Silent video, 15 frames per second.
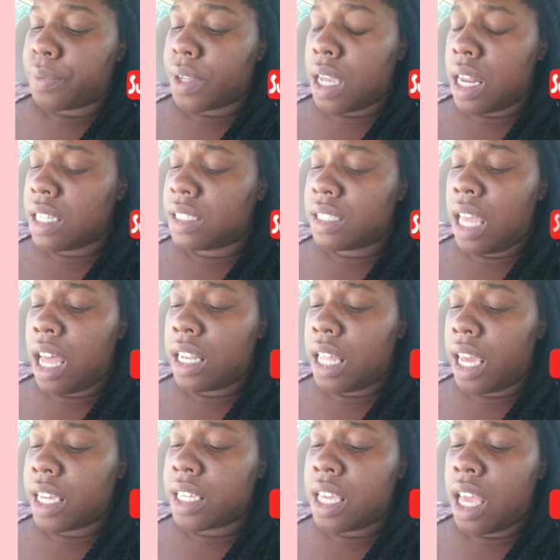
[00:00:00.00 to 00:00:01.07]
And it sounded
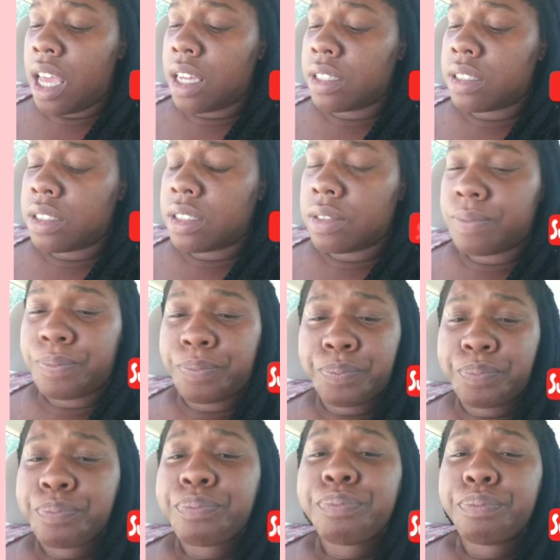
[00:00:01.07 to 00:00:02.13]
like, yeah,
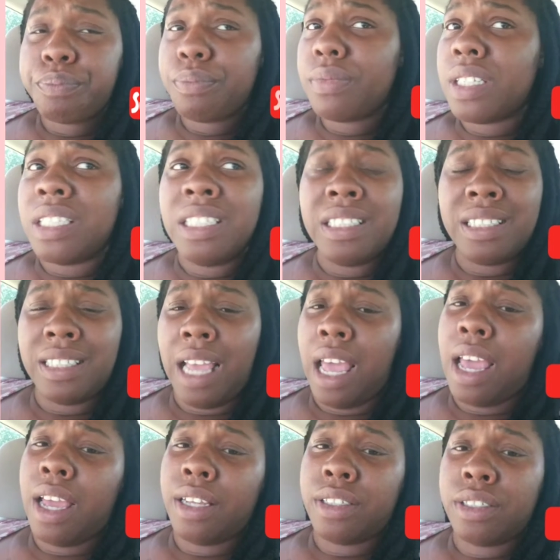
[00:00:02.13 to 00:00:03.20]
it's
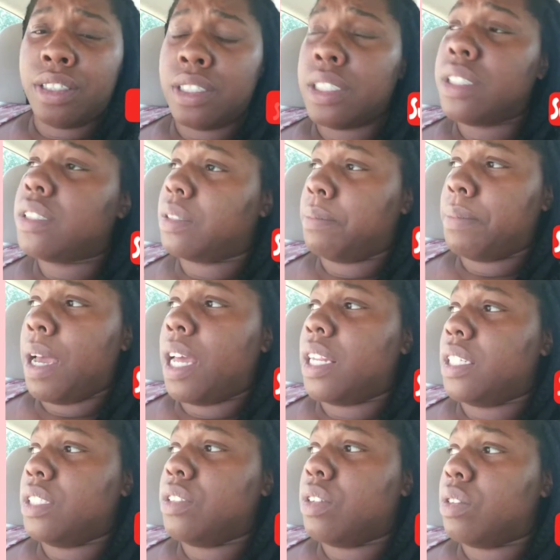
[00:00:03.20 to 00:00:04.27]
sad. She needs
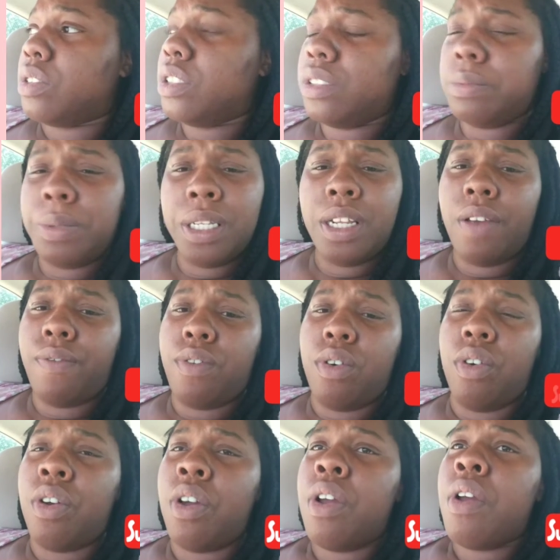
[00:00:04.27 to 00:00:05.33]
somebody, just to be there
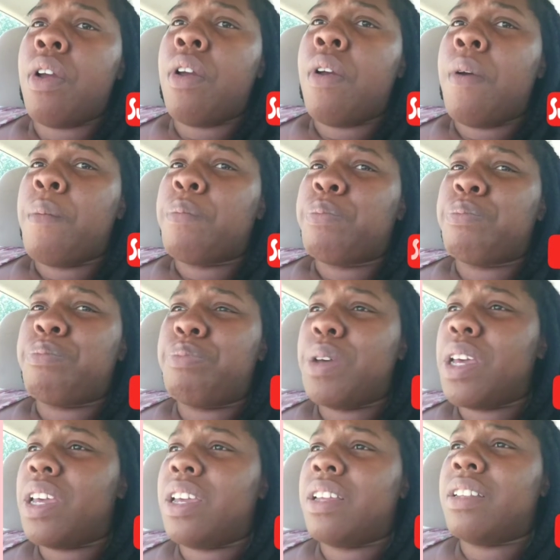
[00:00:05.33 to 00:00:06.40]
for her.
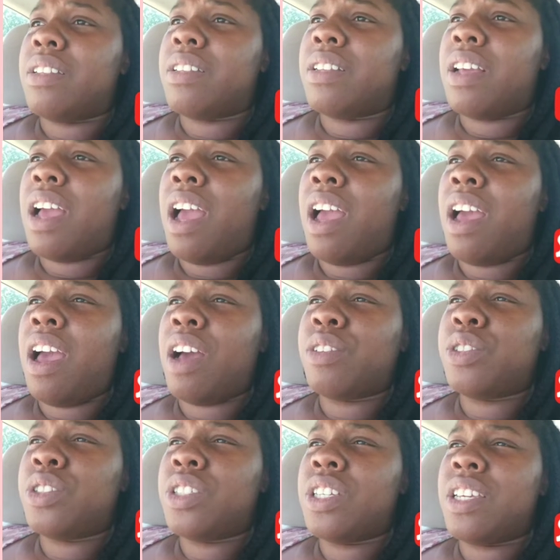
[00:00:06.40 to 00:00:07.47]
But
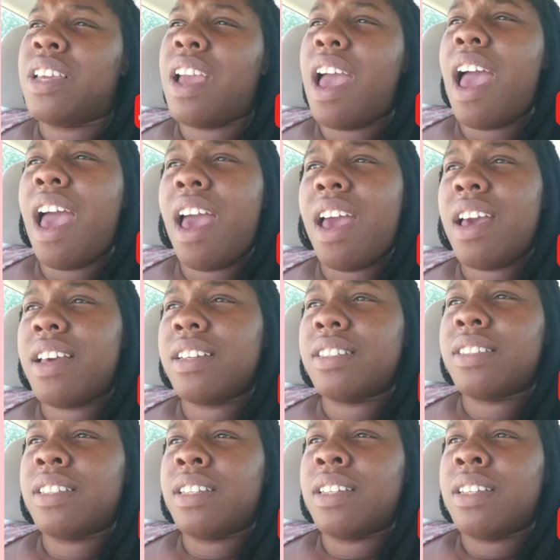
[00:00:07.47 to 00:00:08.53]
how she
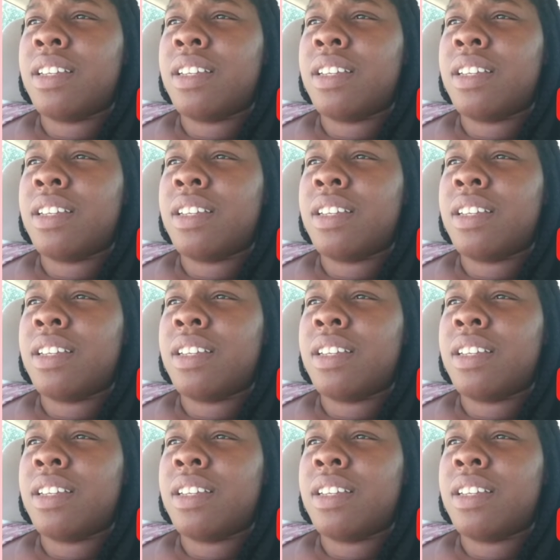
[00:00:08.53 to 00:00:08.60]
act,